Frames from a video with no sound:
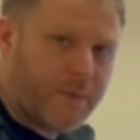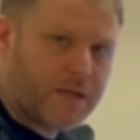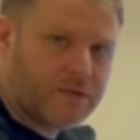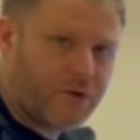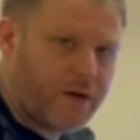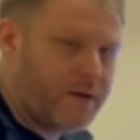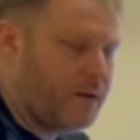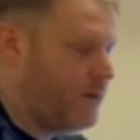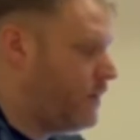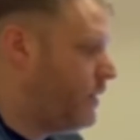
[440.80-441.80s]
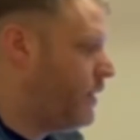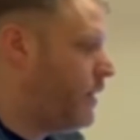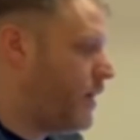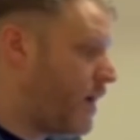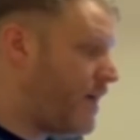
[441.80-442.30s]
my screen.
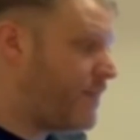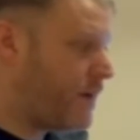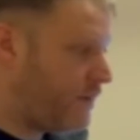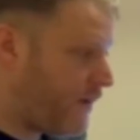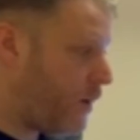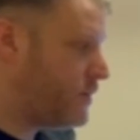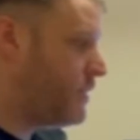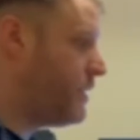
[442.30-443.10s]
And then if I was to